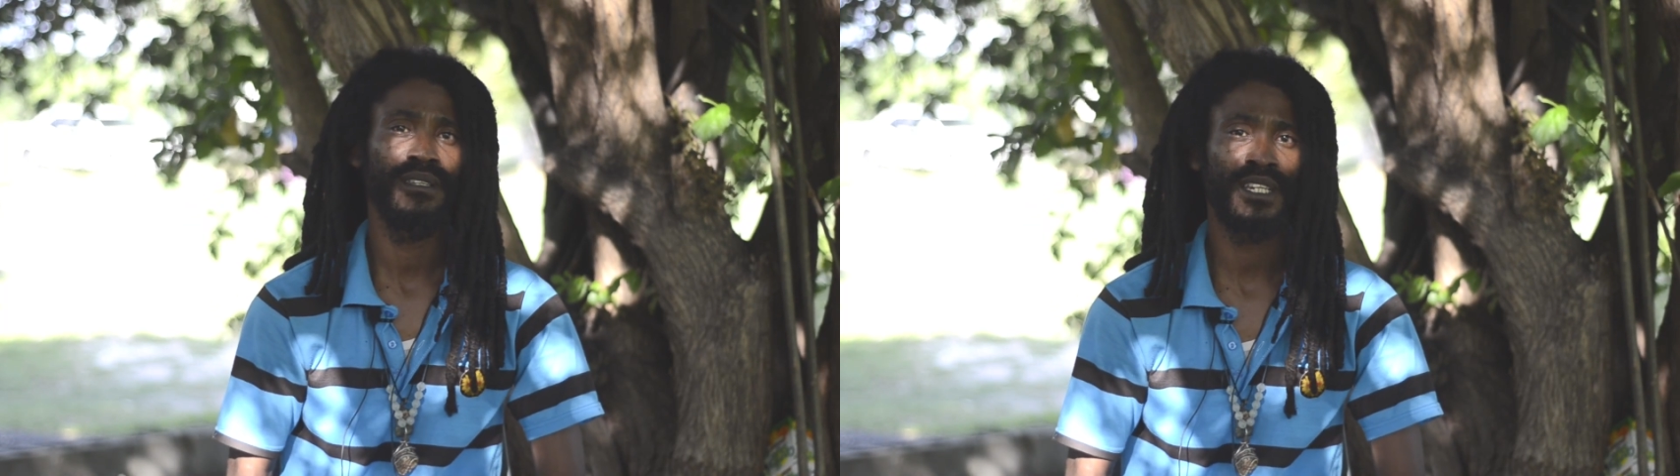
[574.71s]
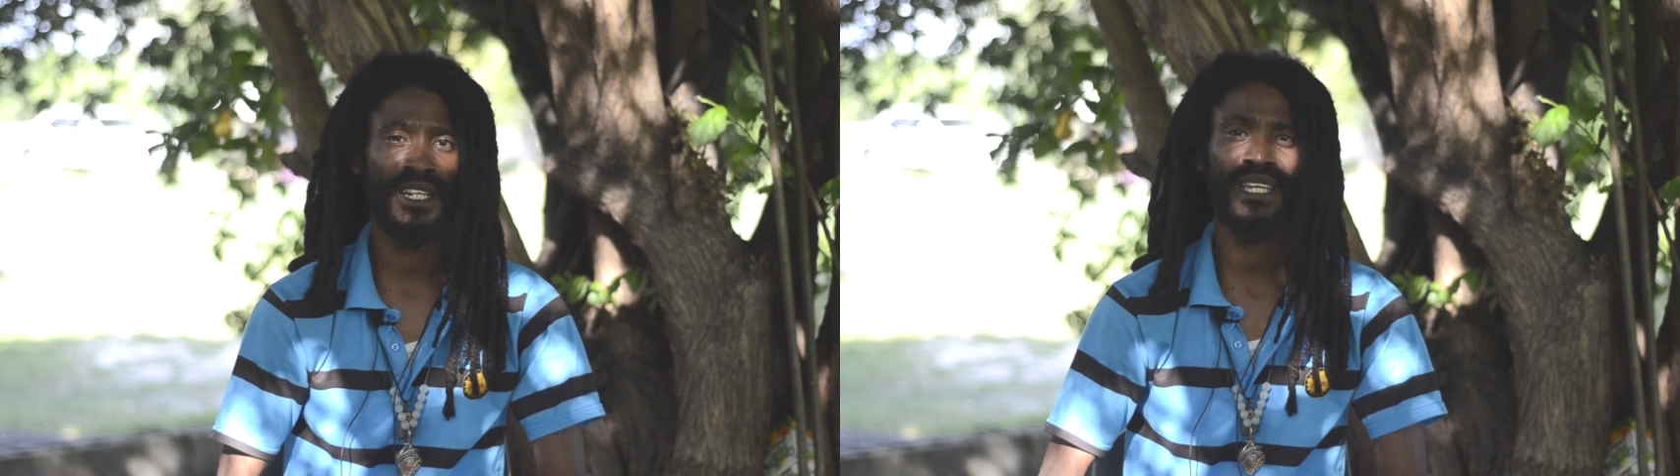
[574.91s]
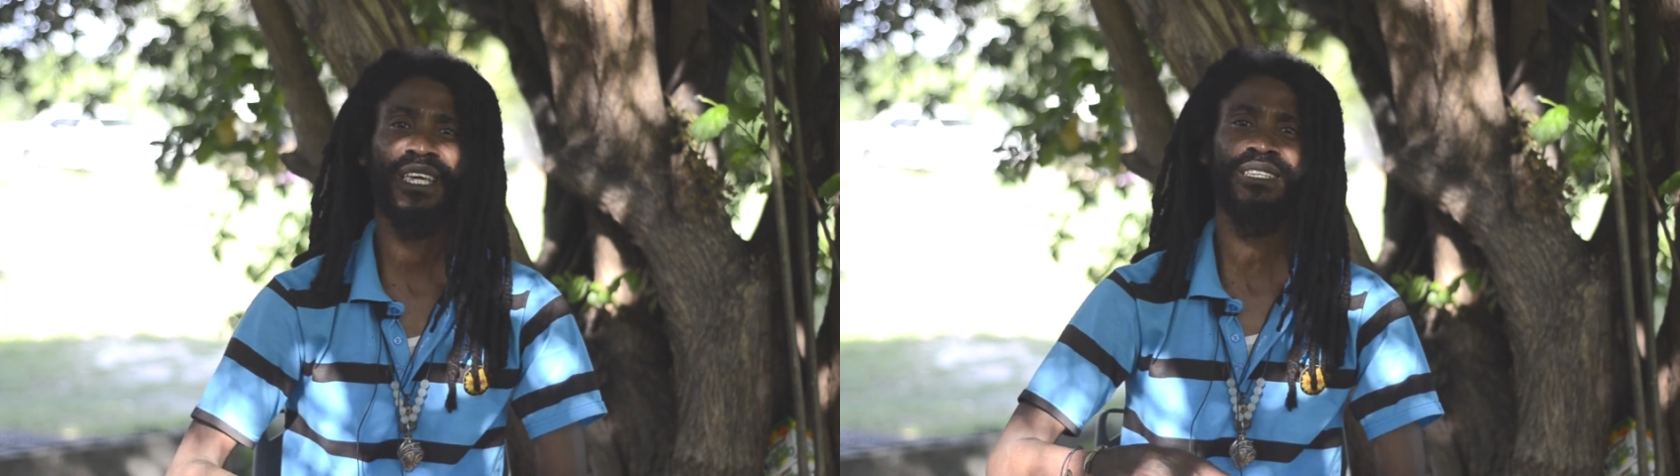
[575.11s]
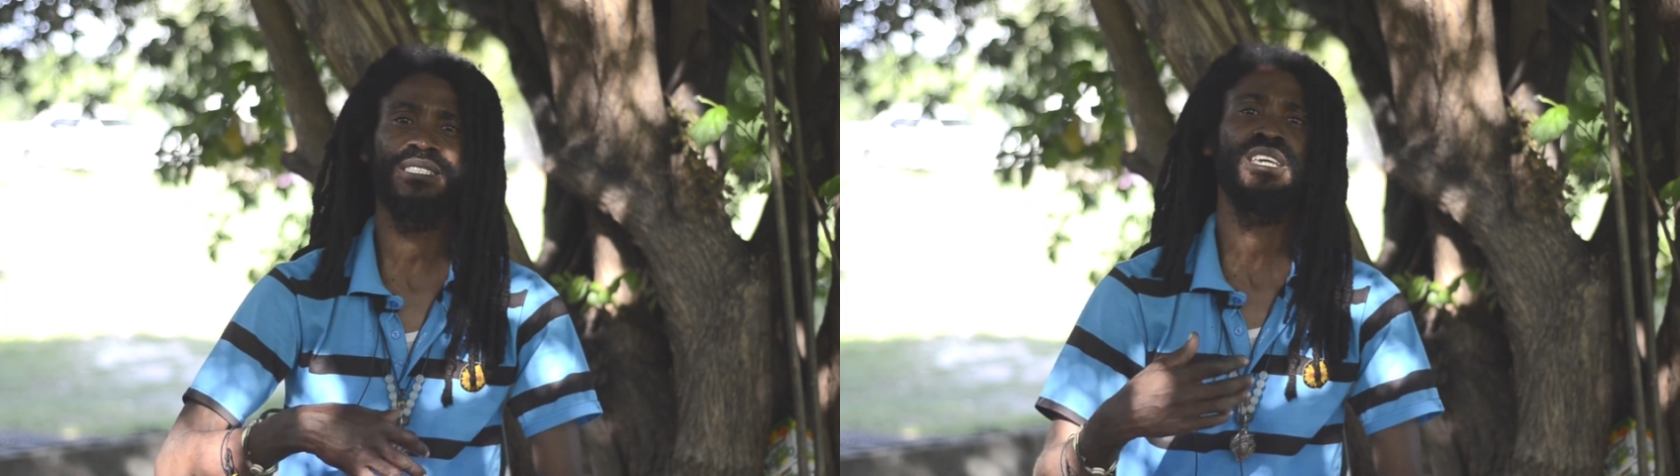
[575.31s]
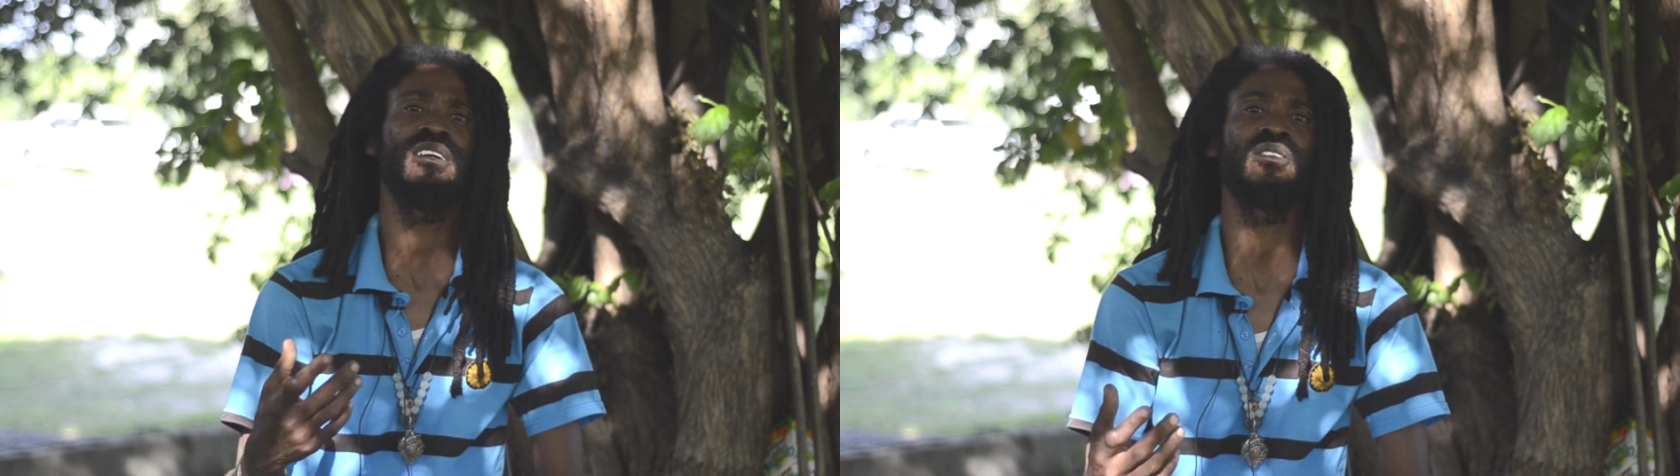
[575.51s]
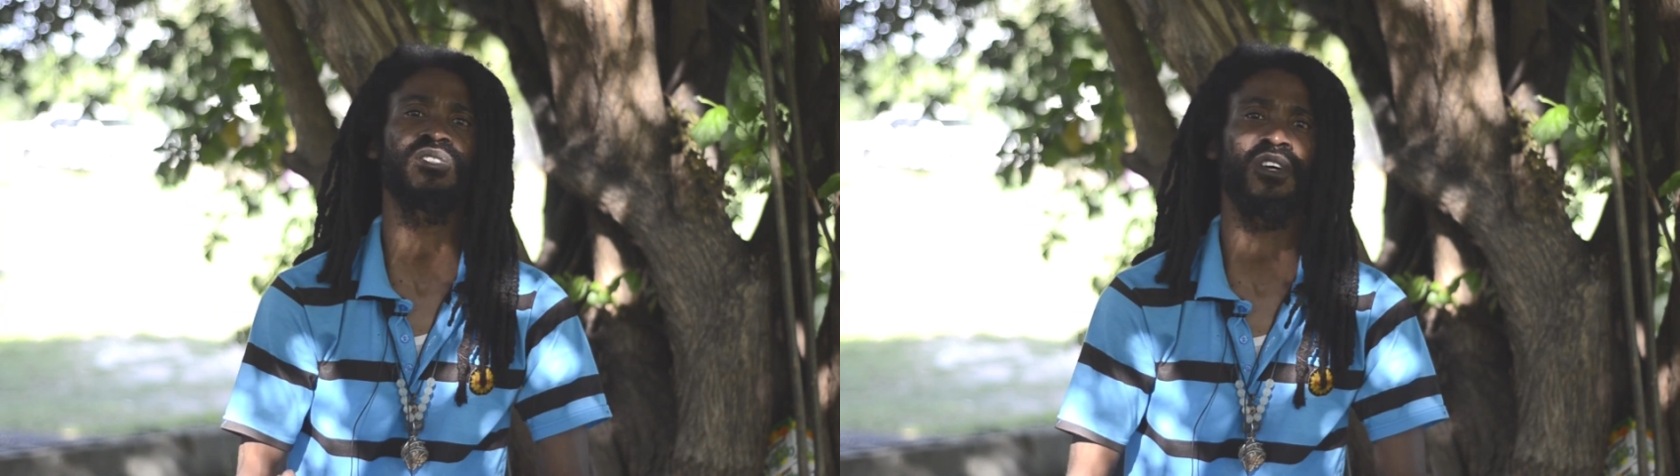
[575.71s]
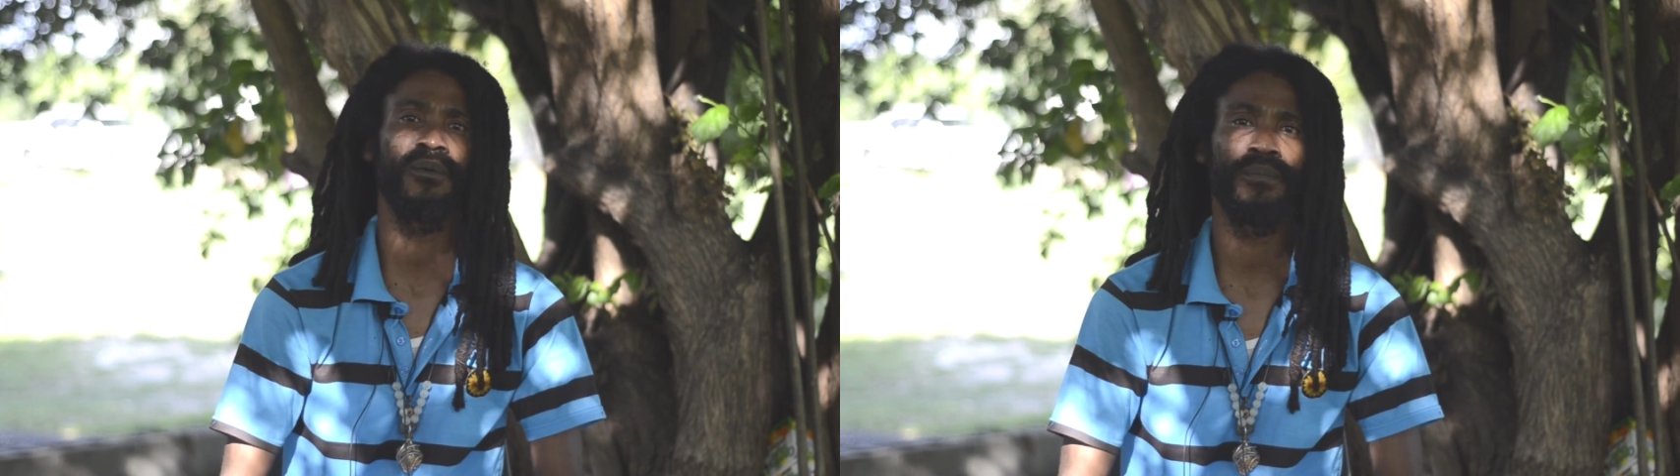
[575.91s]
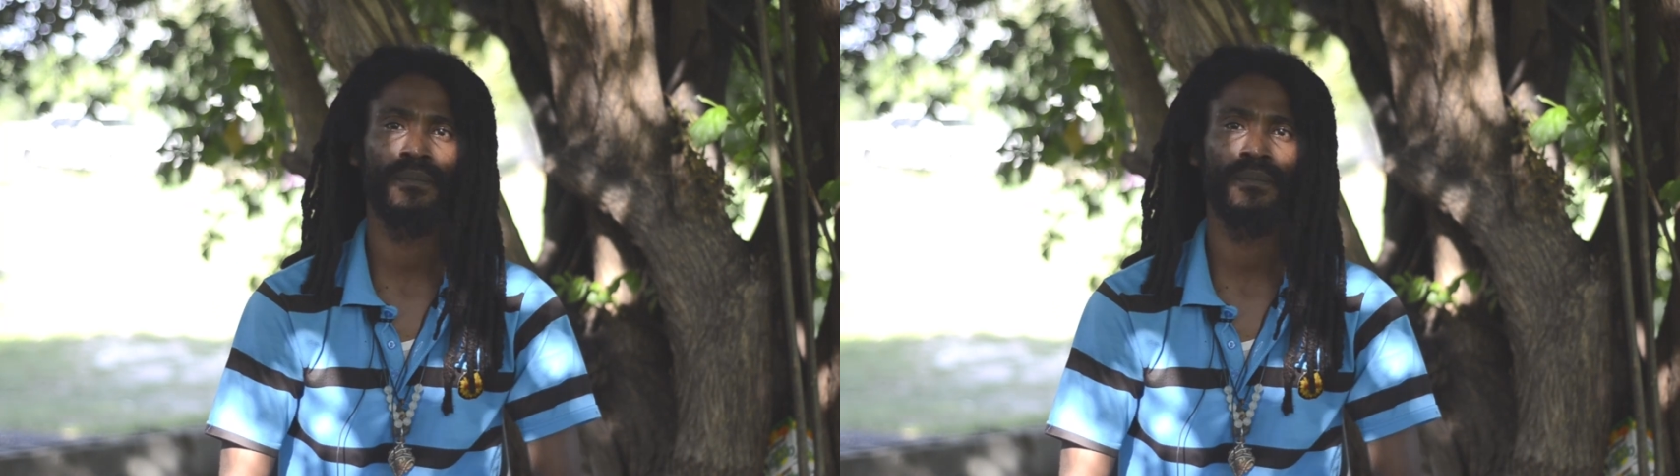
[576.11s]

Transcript: can again take us up